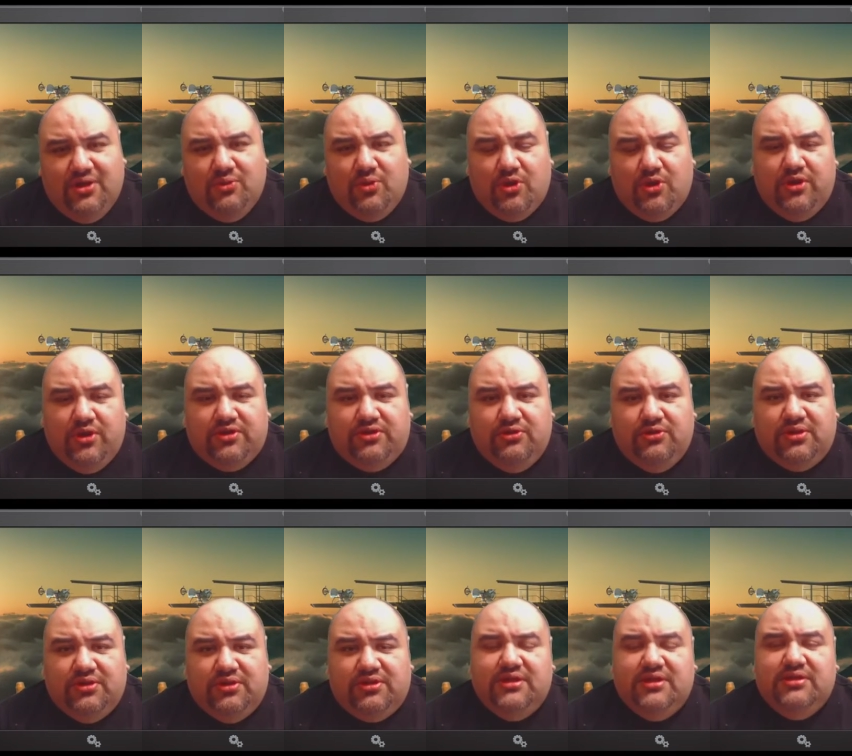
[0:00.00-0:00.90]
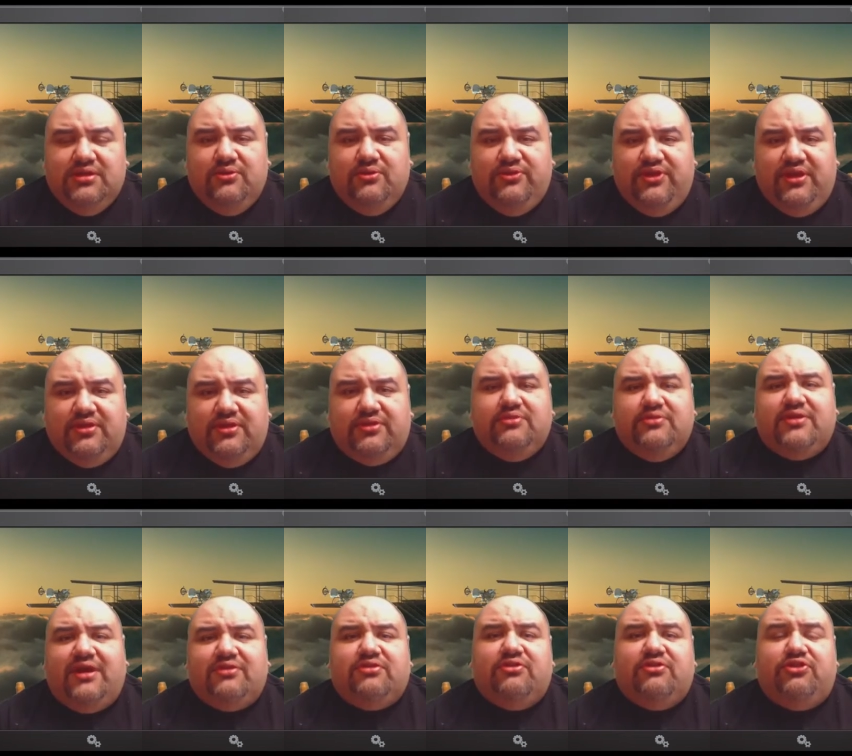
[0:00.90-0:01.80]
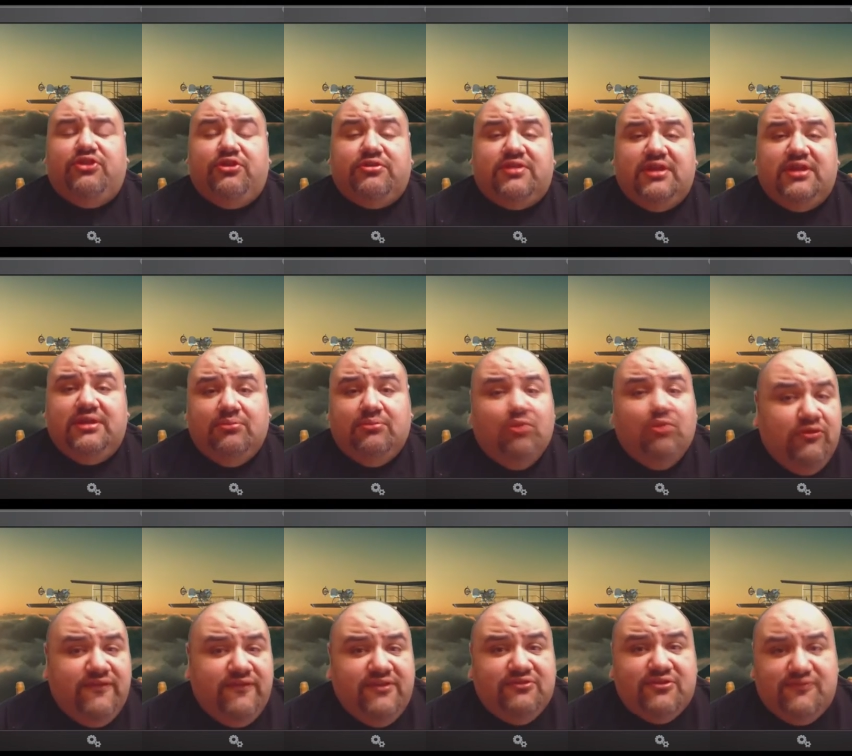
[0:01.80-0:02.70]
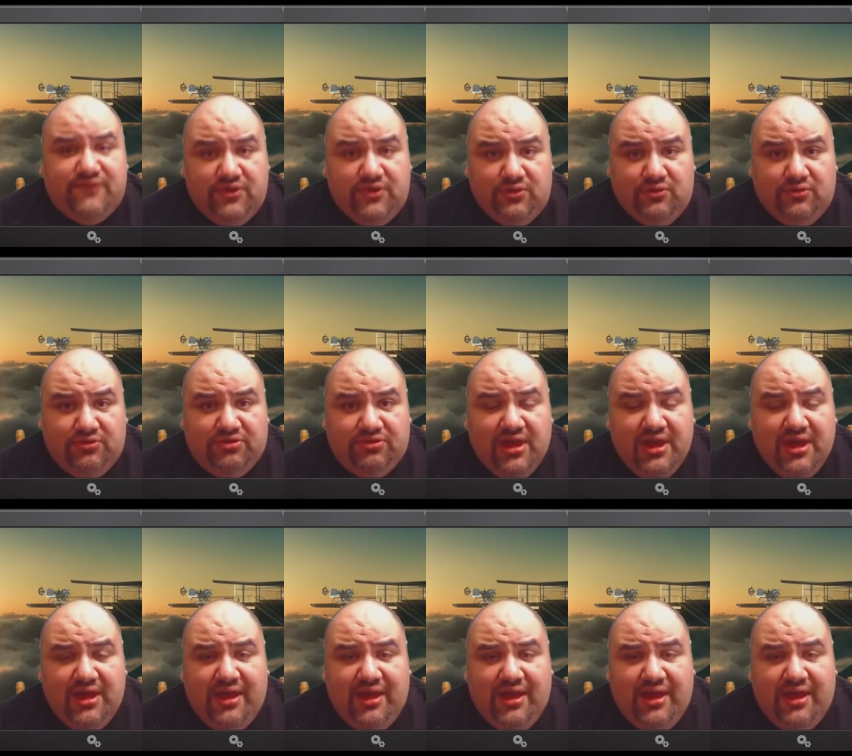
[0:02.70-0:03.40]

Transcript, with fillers: we're going to continue the two thousand thirteen movie reviews.